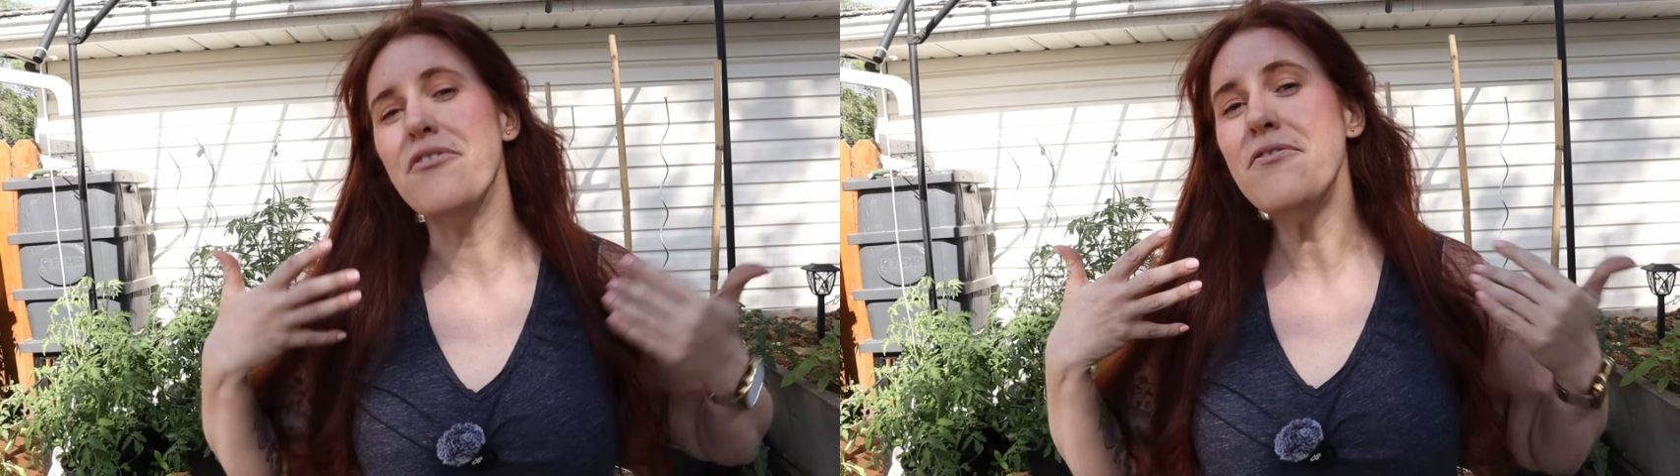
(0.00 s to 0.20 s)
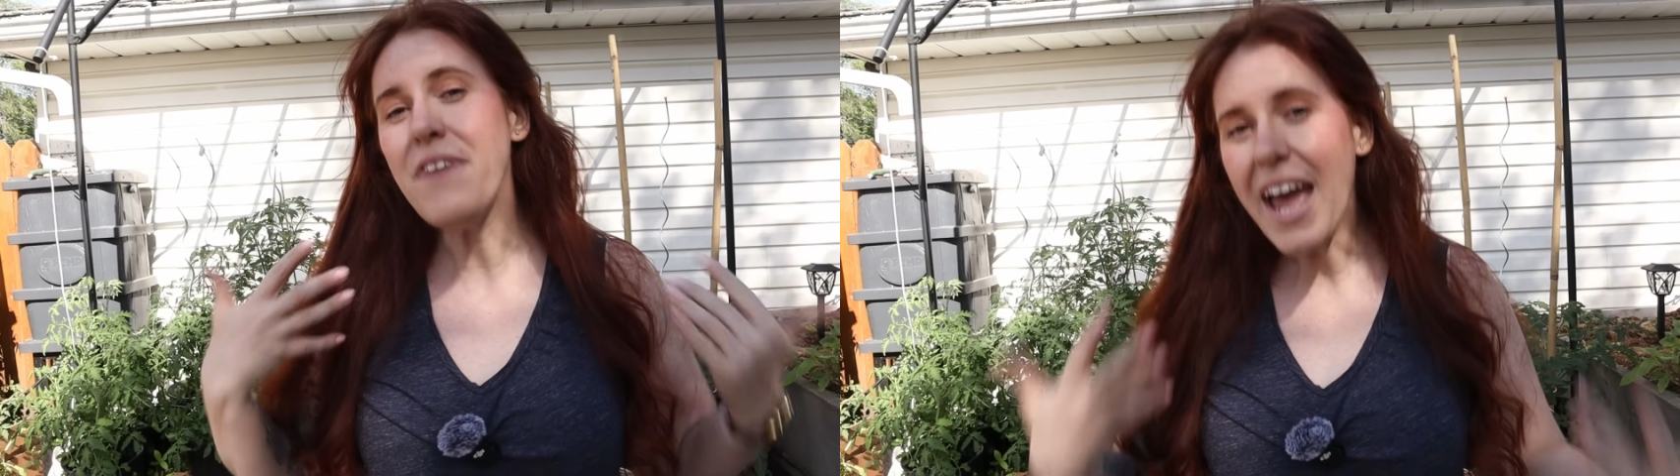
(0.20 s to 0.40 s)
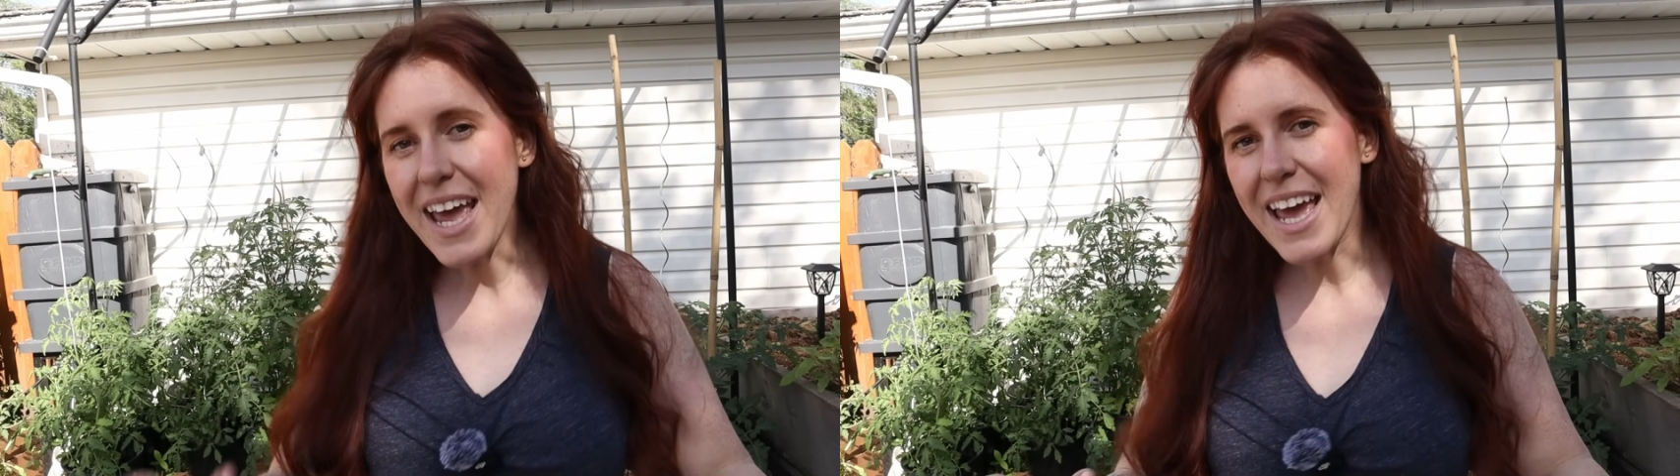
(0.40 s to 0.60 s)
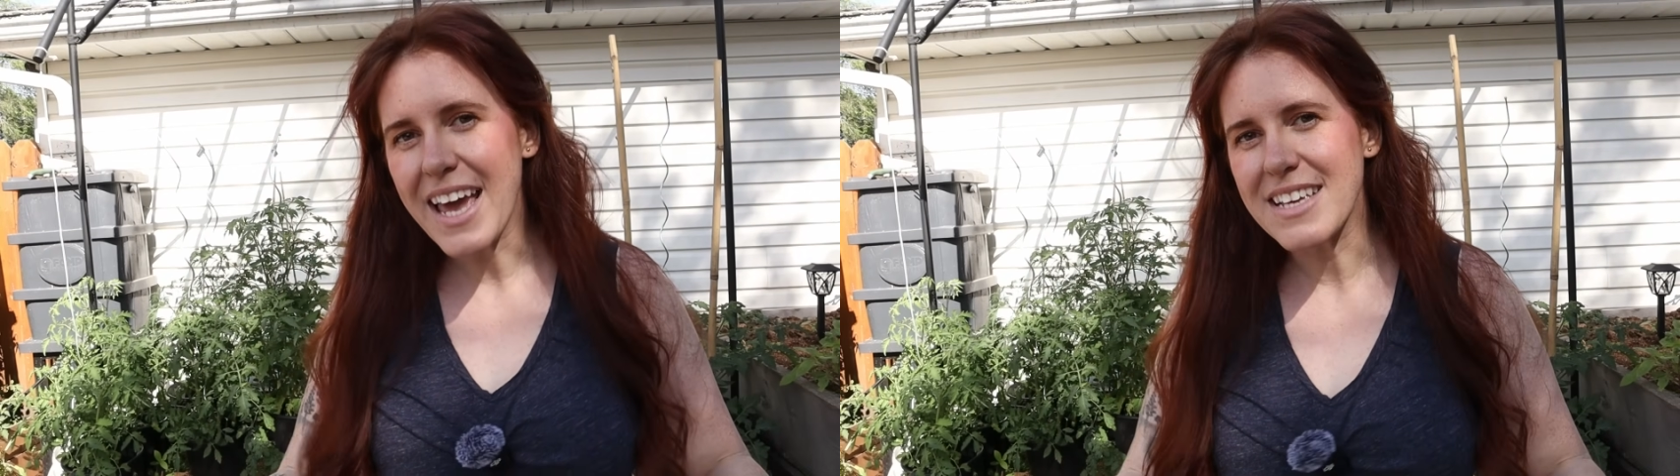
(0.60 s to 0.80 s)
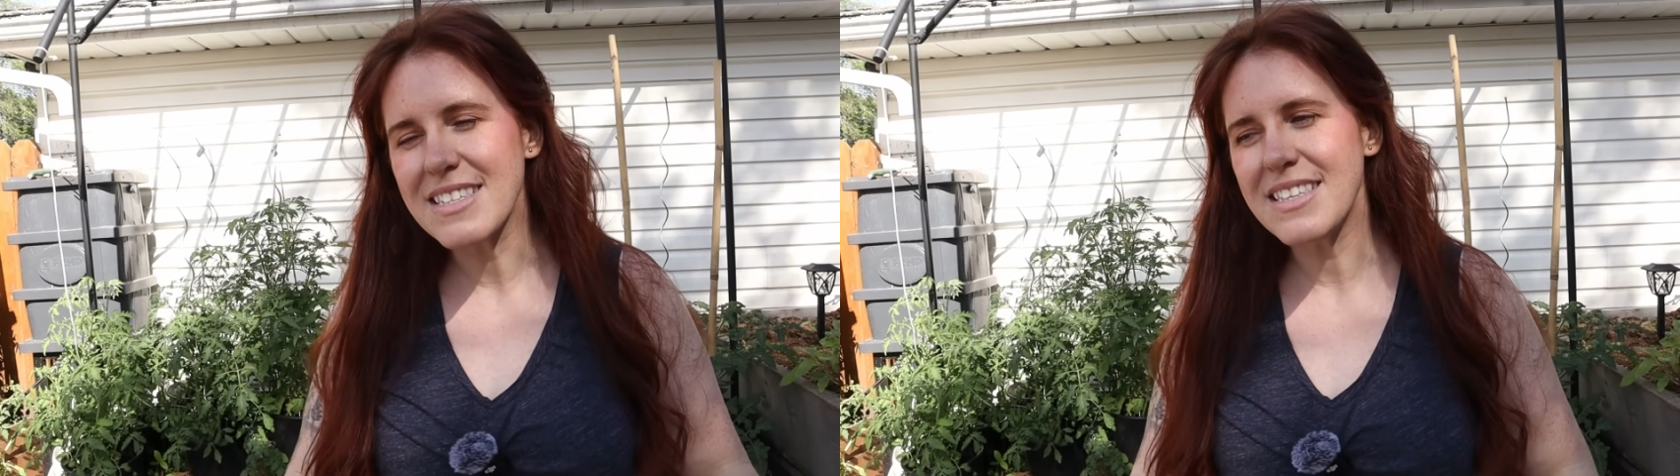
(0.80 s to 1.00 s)

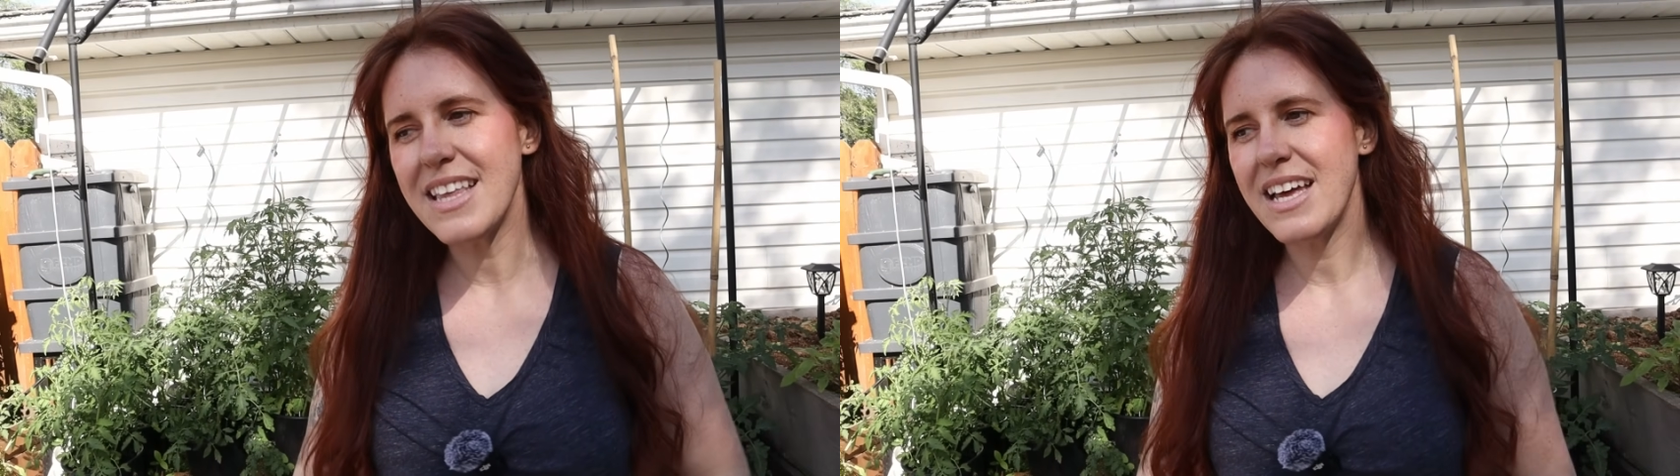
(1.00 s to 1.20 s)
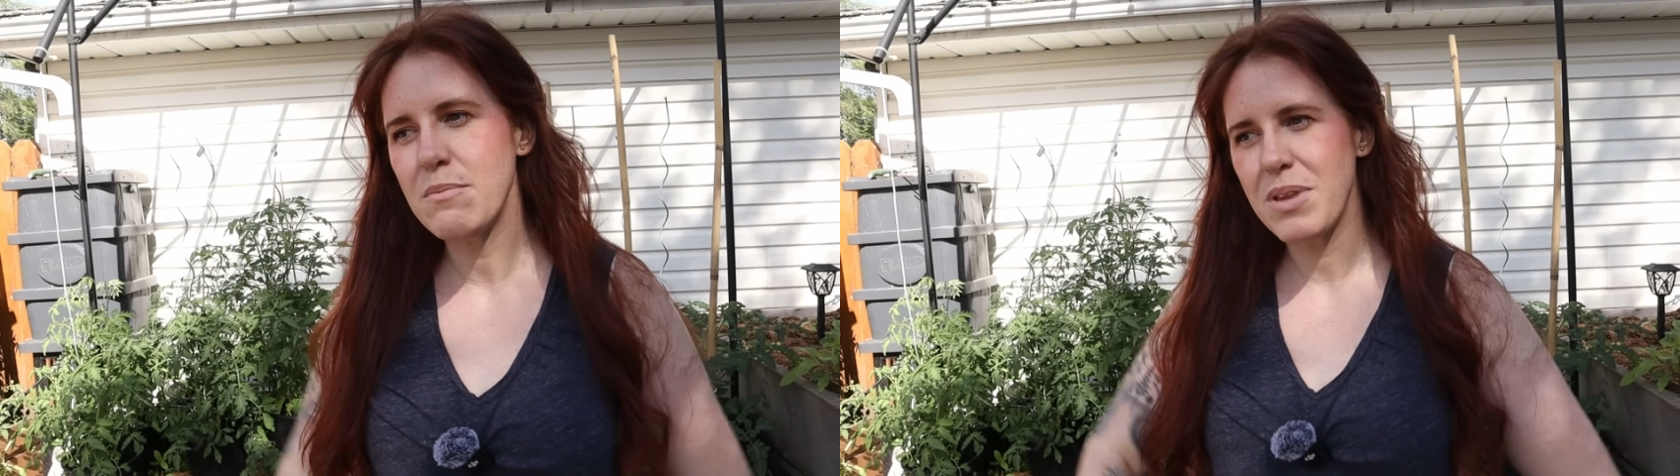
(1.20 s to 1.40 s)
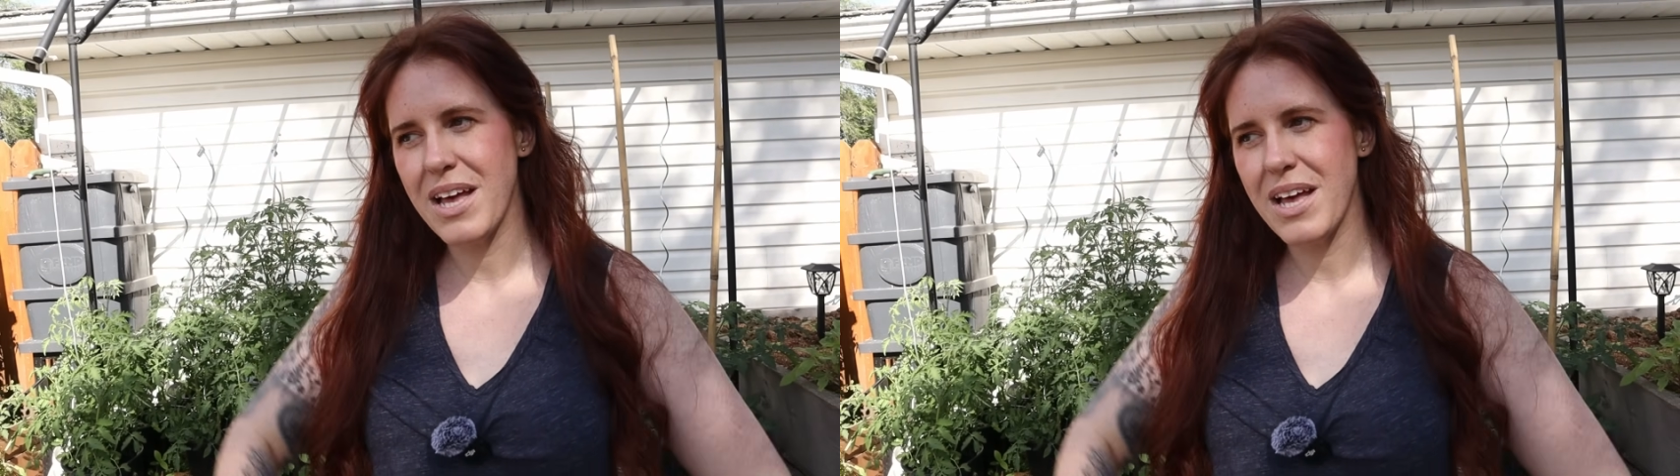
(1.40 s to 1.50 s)
face, then